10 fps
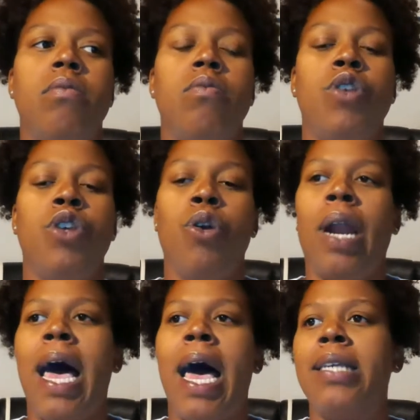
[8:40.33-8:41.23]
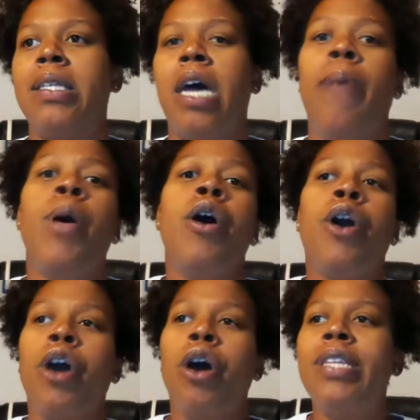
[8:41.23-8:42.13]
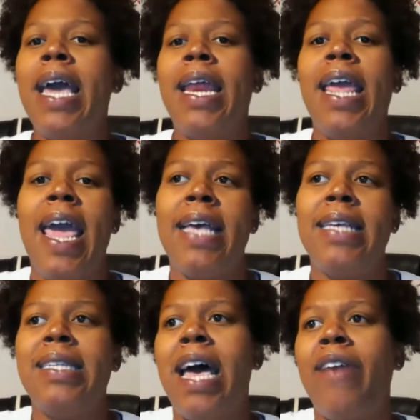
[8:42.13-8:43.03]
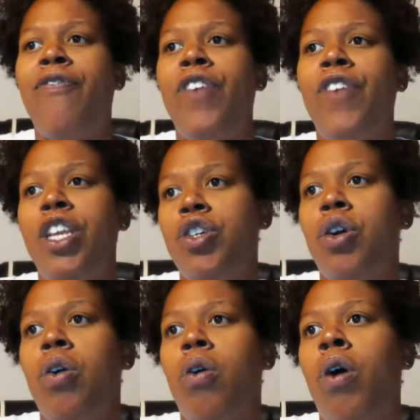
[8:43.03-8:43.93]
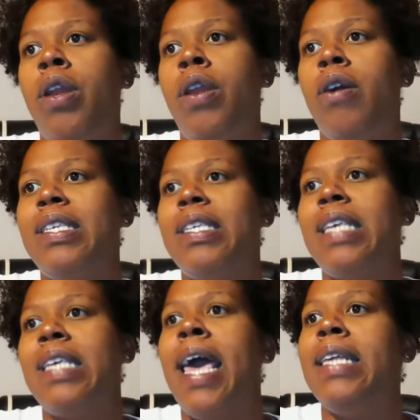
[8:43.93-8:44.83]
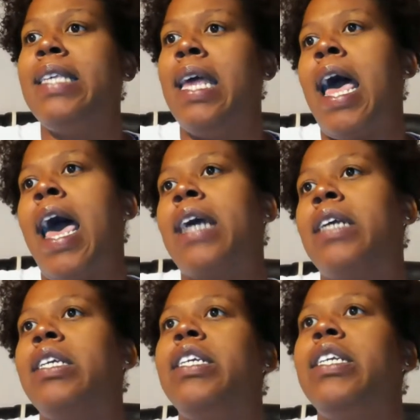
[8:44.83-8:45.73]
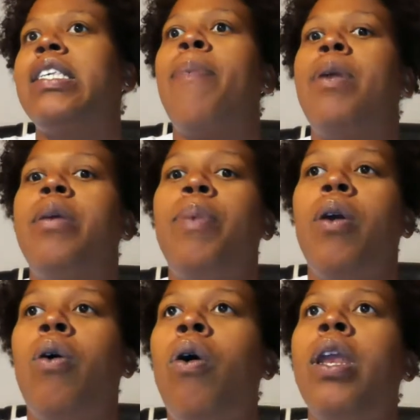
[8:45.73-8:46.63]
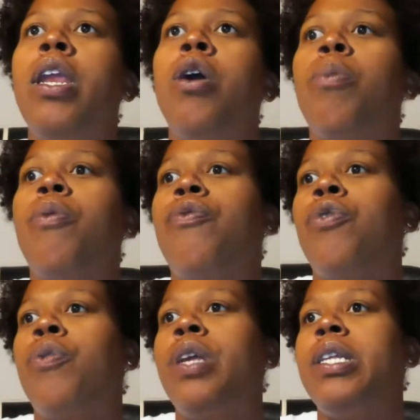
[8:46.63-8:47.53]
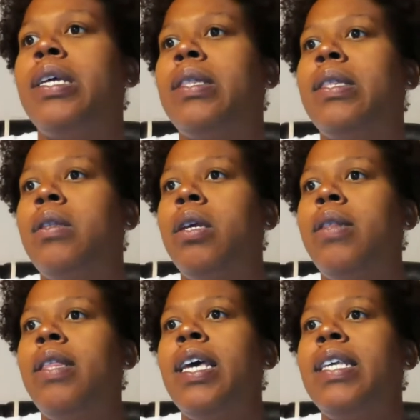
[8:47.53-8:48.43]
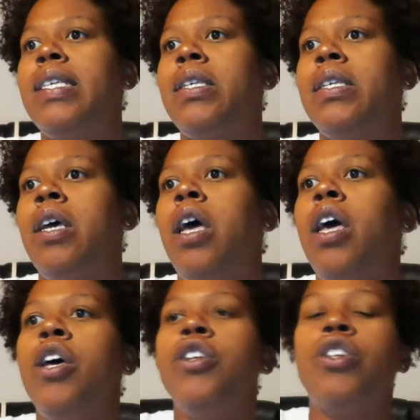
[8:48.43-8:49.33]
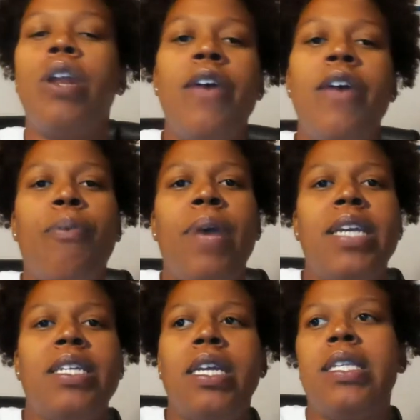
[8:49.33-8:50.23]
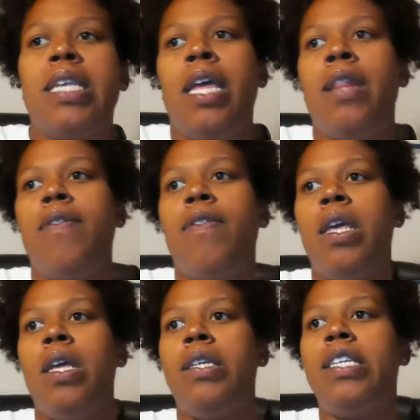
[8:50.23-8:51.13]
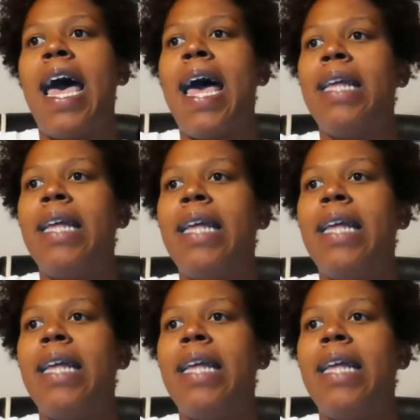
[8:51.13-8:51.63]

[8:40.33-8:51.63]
utilized. GoDaddy has that feature on their site, and I actually just happened to be on there before we did this. So the information is in the chat,